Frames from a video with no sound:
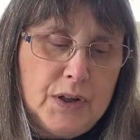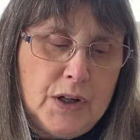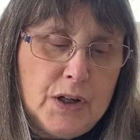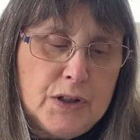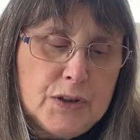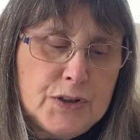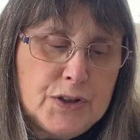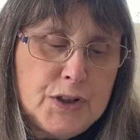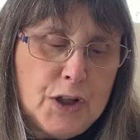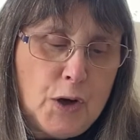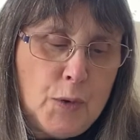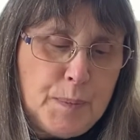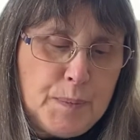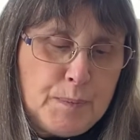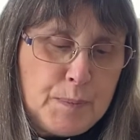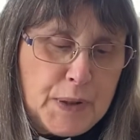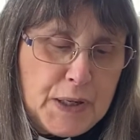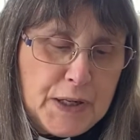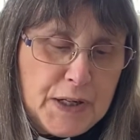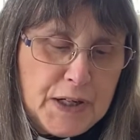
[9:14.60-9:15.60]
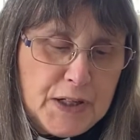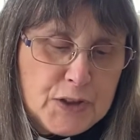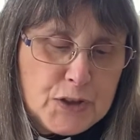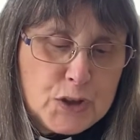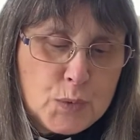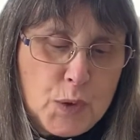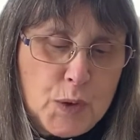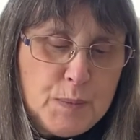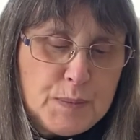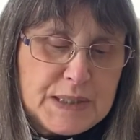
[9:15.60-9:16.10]
So birds
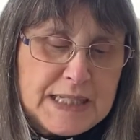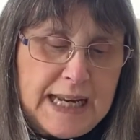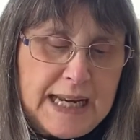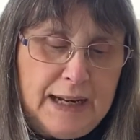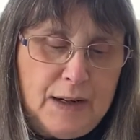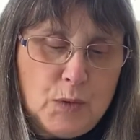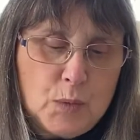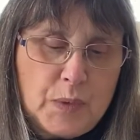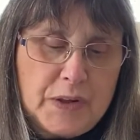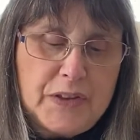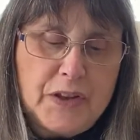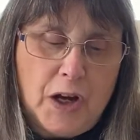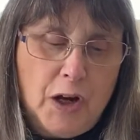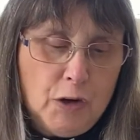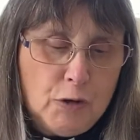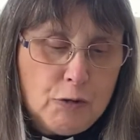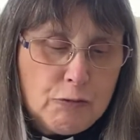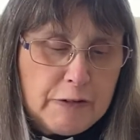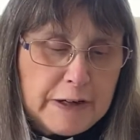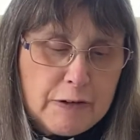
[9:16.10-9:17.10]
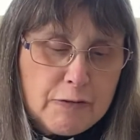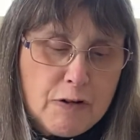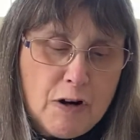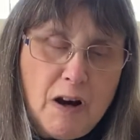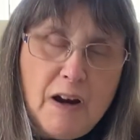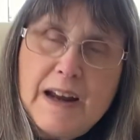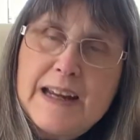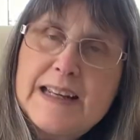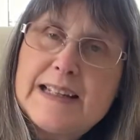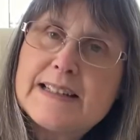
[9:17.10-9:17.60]
swooped down with hungry
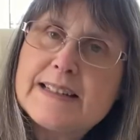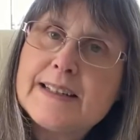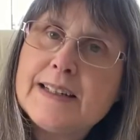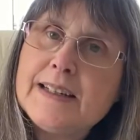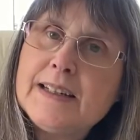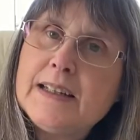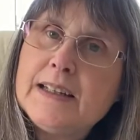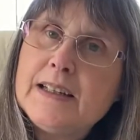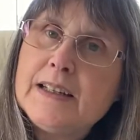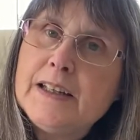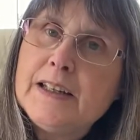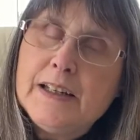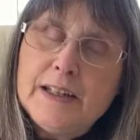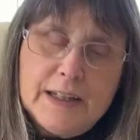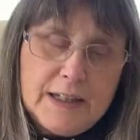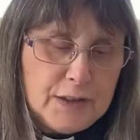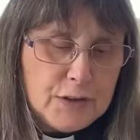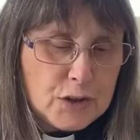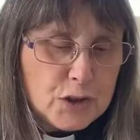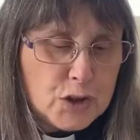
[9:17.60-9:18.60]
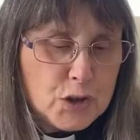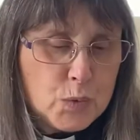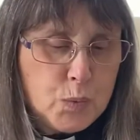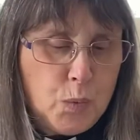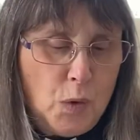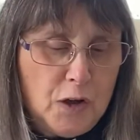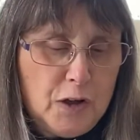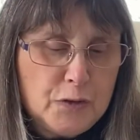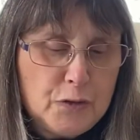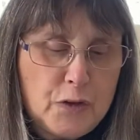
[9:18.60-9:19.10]
cries and
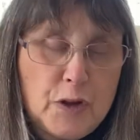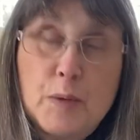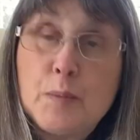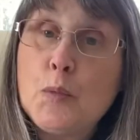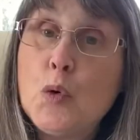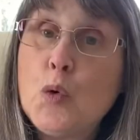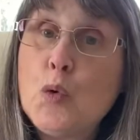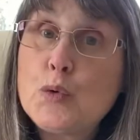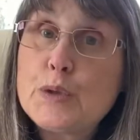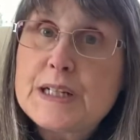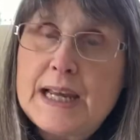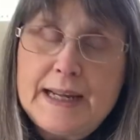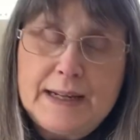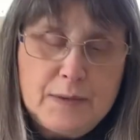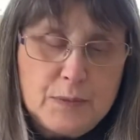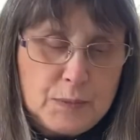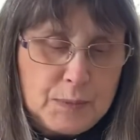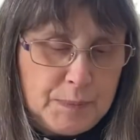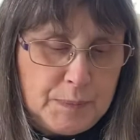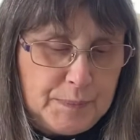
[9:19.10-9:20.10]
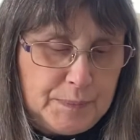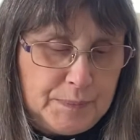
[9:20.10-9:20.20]
swallowed them all down.